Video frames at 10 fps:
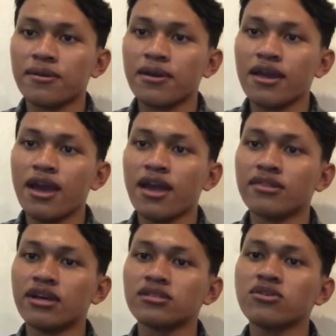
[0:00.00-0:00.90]
and
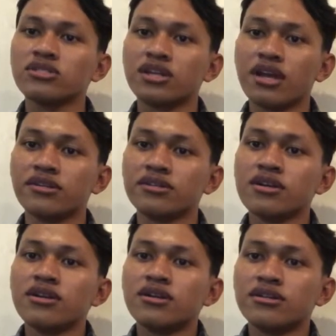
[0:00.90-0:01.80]
that contains
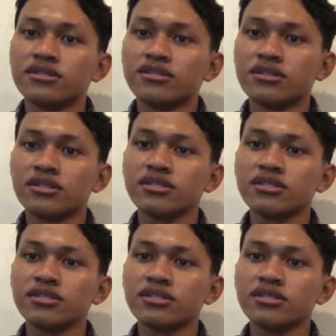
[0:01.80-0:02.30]
research